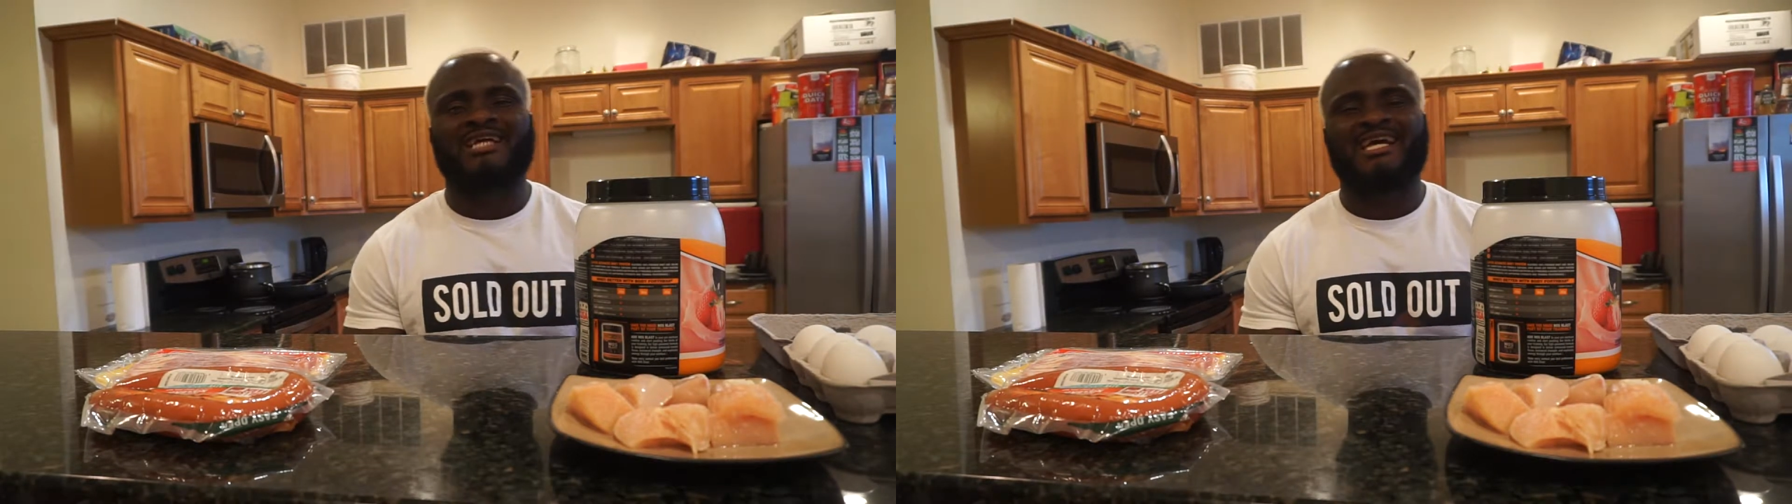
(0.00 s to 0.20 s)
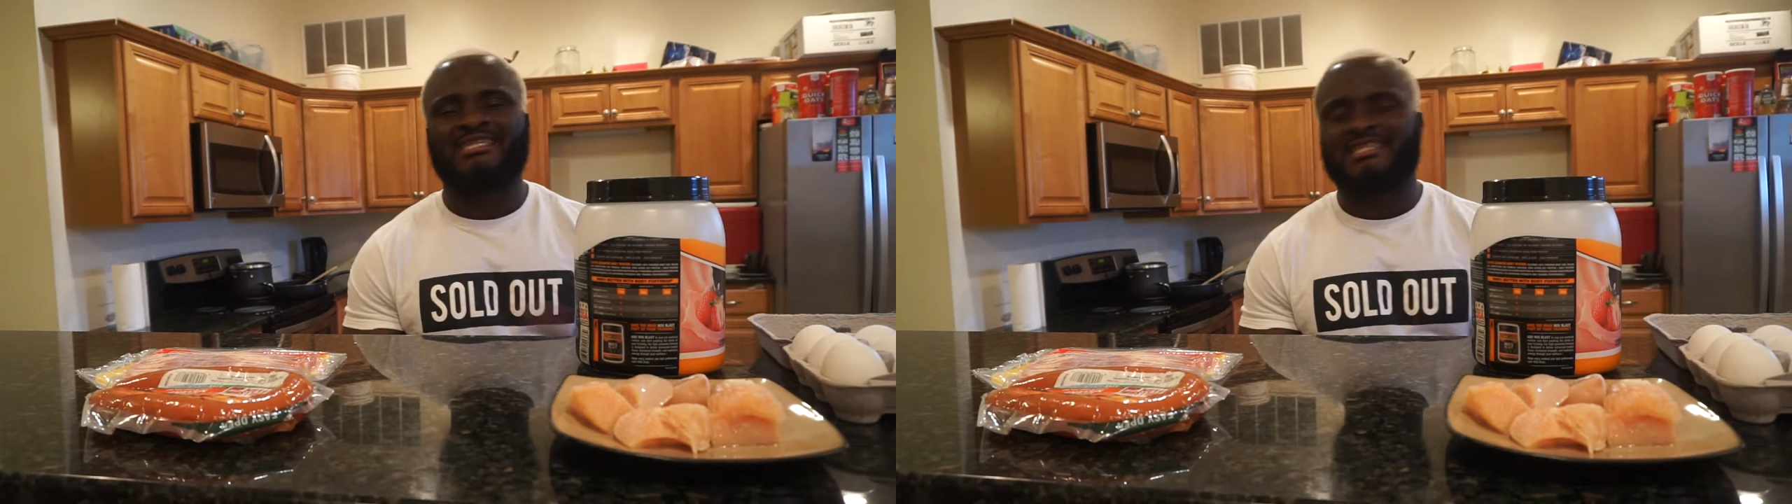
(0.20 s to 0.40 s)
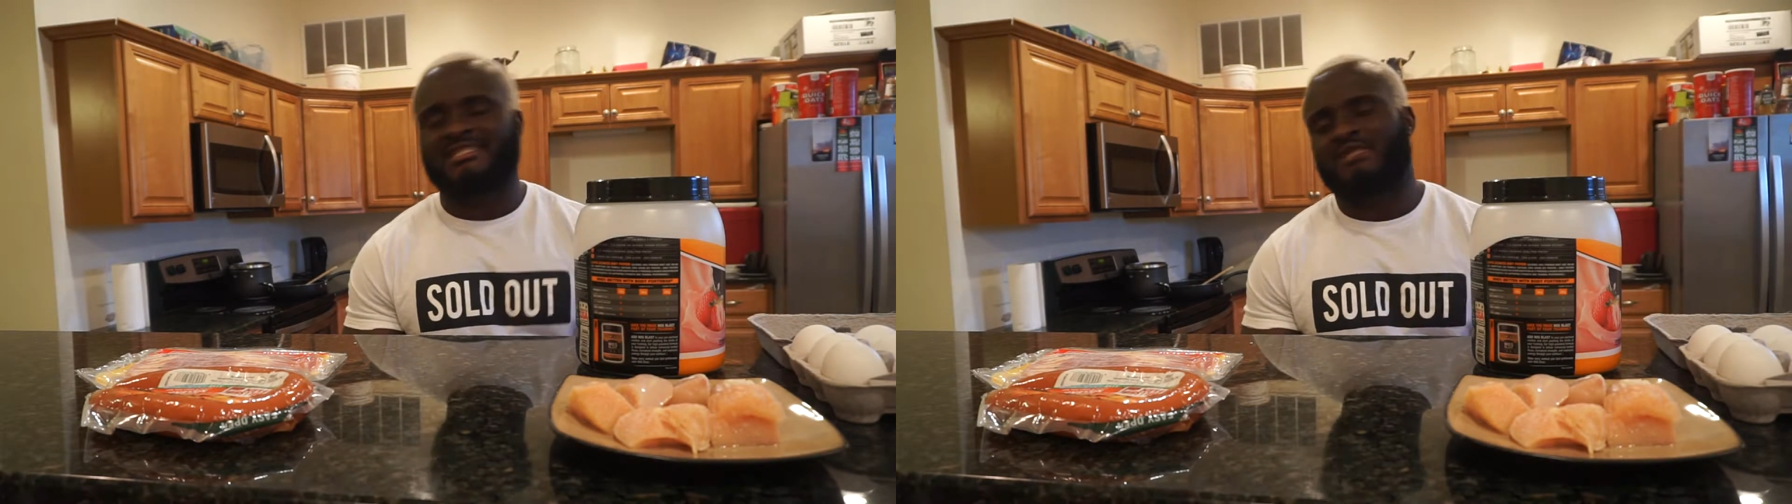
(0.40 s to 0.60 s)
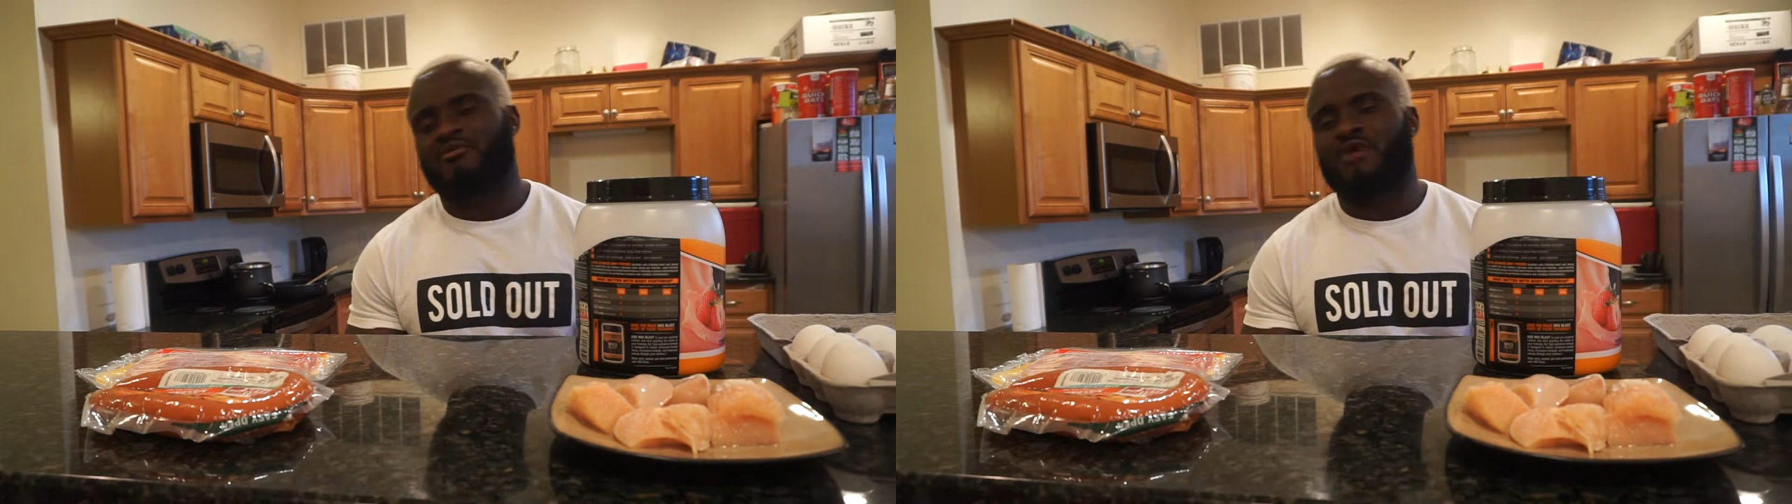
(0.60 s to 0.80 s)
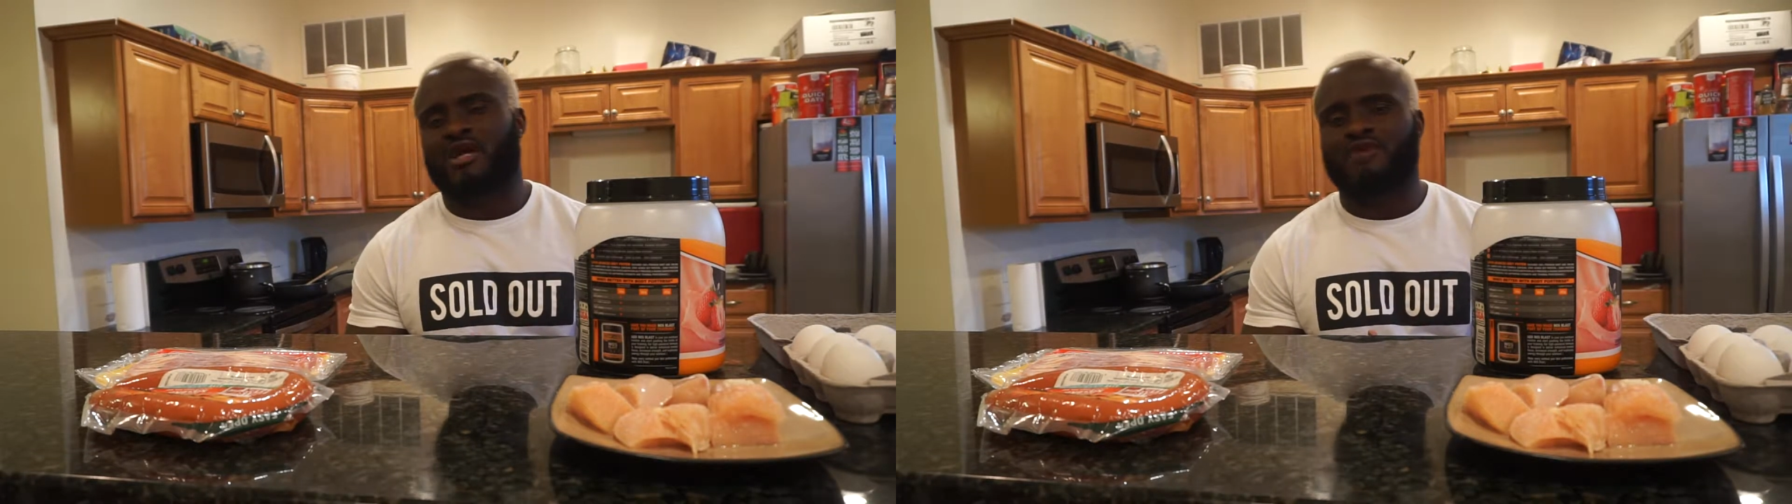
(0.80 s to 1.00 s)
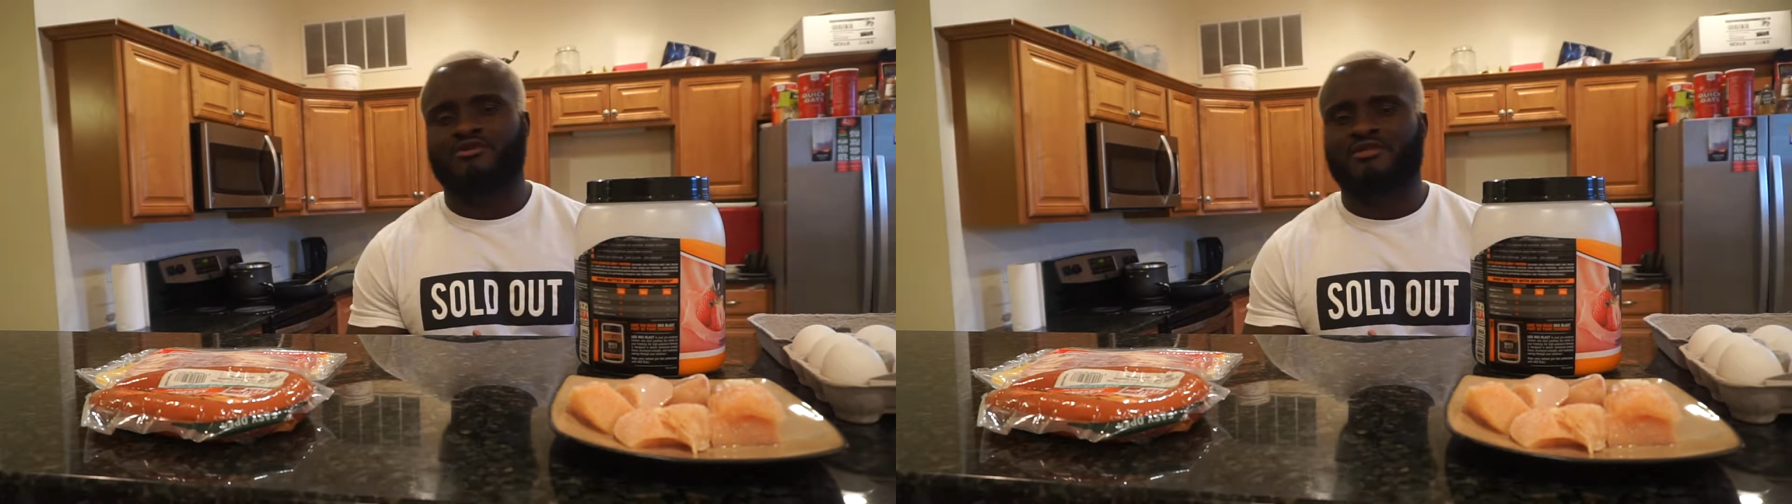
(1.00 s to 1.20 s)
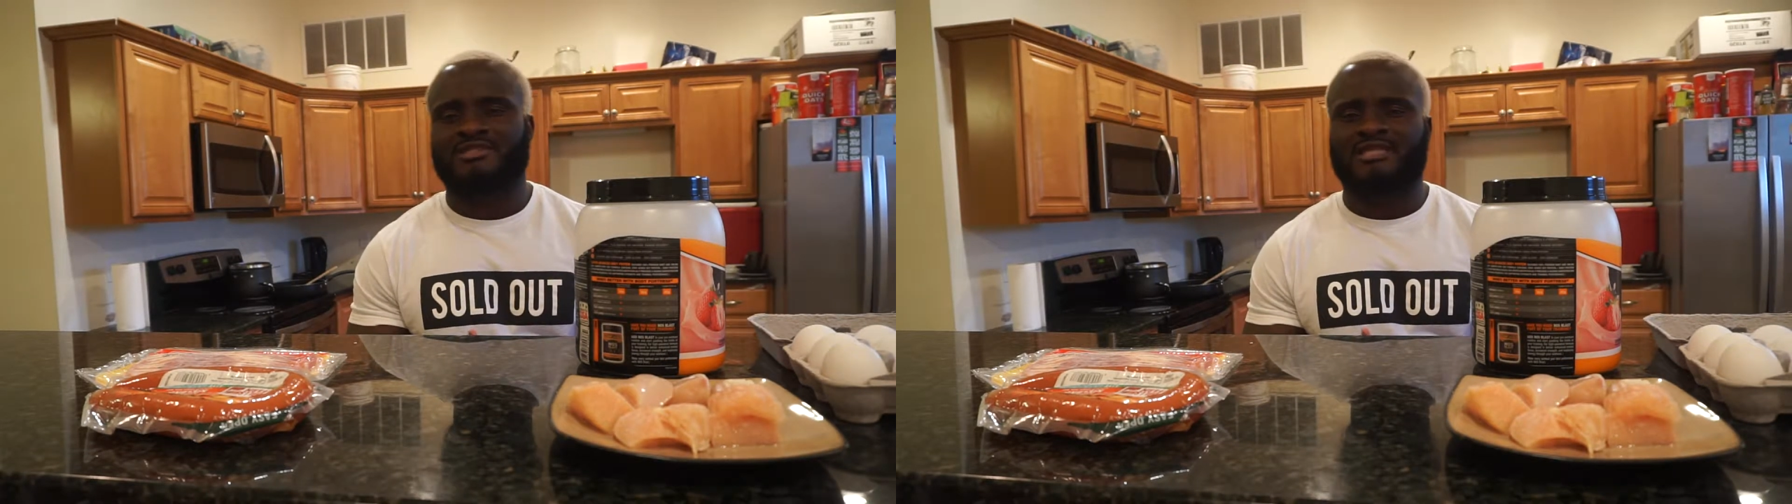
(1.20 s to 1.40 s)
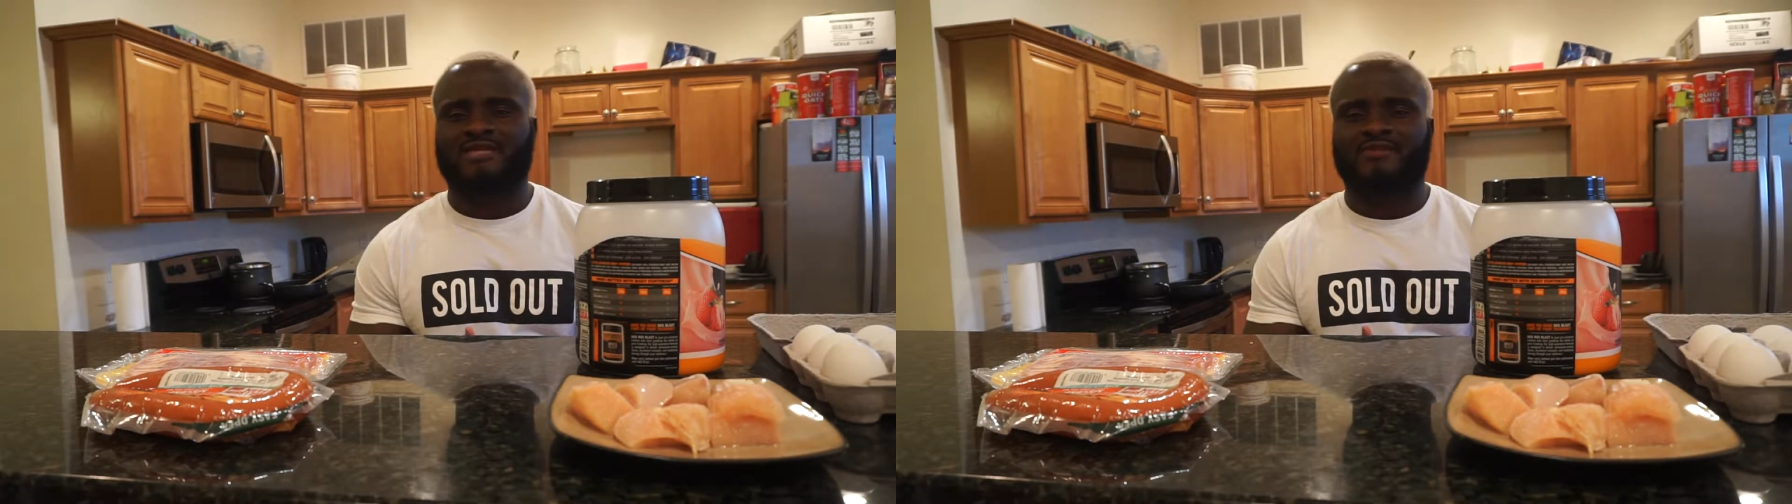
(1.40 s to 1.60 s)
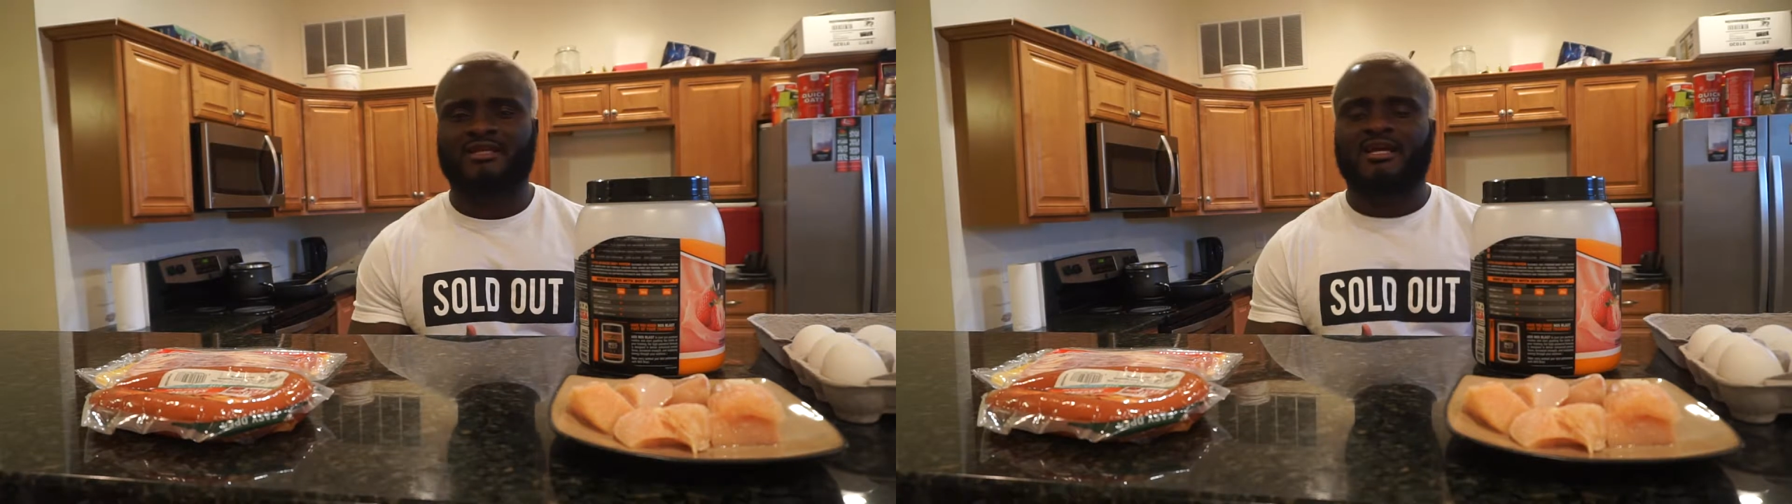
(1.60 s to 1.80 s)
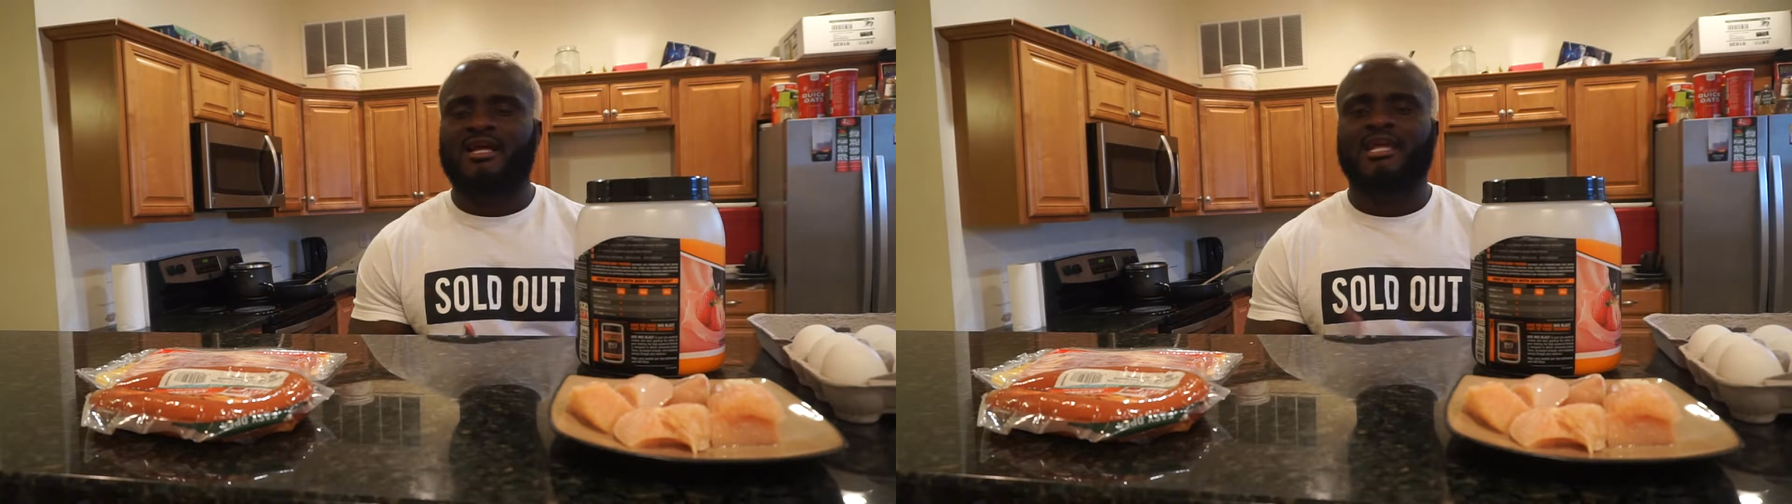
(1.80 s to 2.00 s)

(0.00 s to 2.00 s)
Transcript: high intensity workout, you understand, right?